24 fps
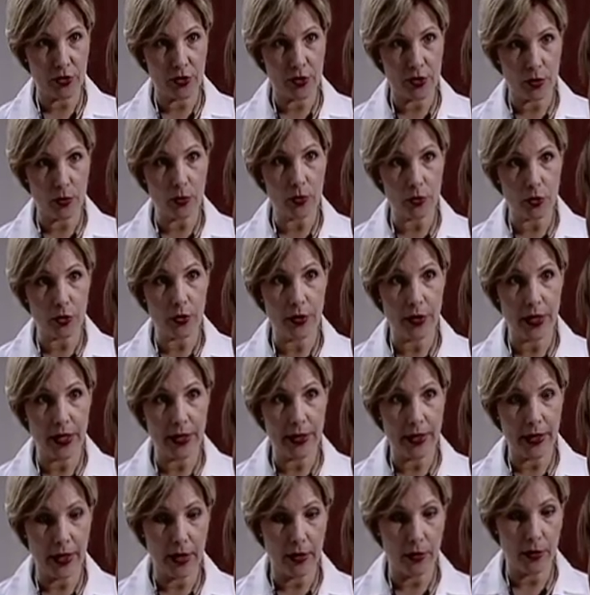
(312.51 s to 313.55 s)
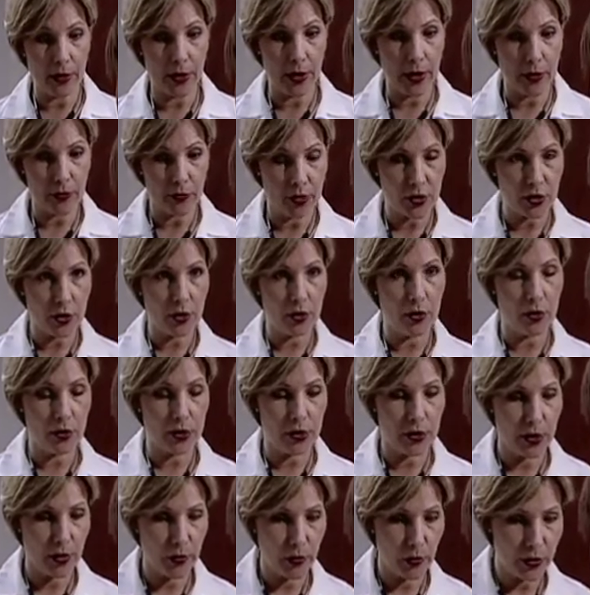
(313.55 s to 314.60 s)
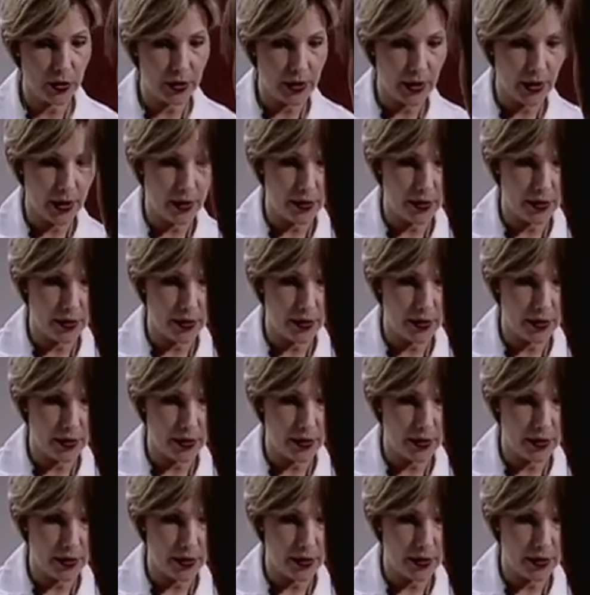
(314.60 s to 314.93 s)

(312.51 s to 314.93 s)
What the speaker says: Doctors say Terry will have to be carefully